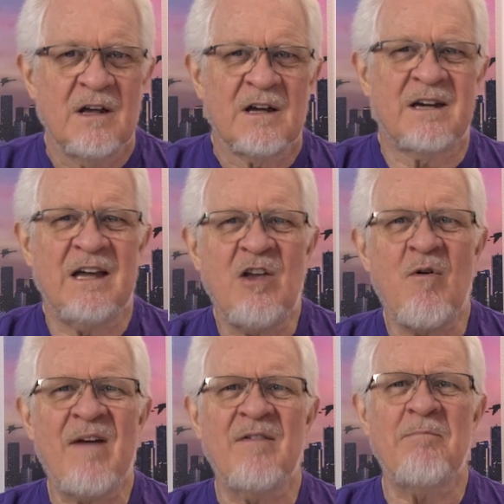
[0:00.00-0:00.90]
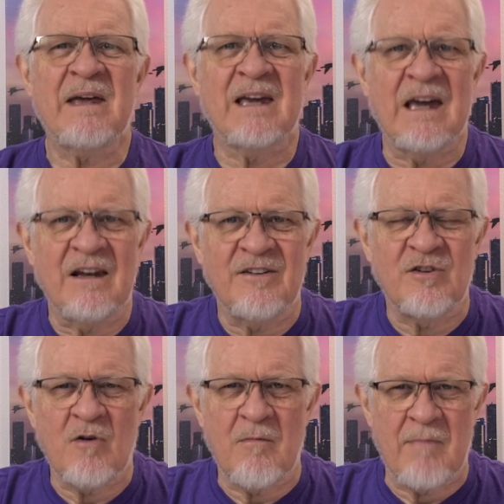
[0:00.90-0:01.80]
Can you even begin
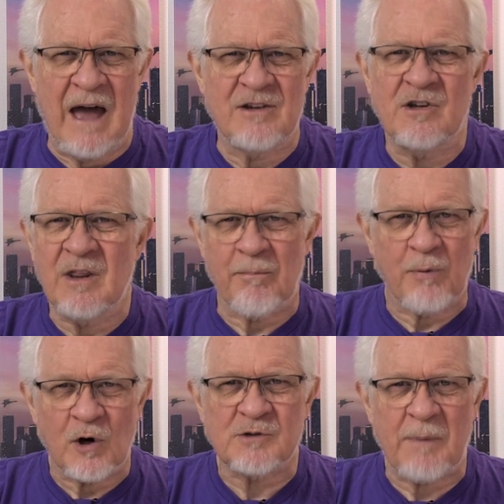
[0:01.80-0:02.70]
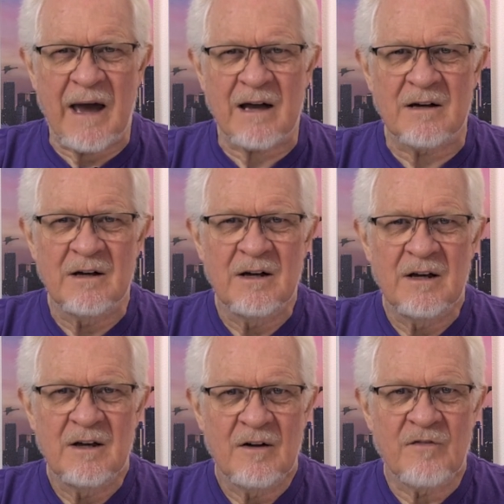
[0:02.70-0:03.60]
to imagine the pushback
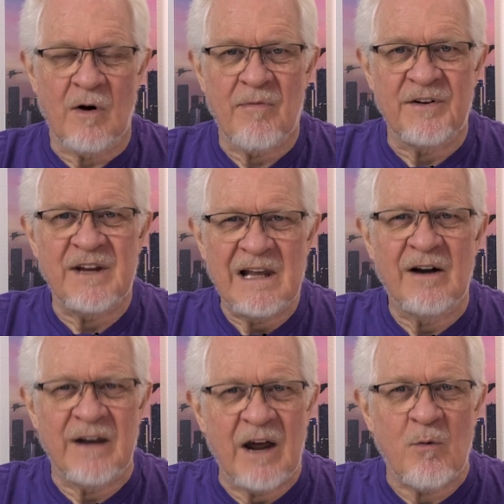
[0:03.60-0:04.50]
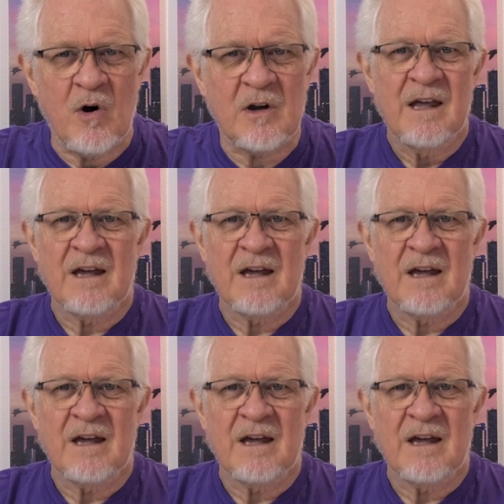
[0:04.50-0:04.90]
from the dealer network?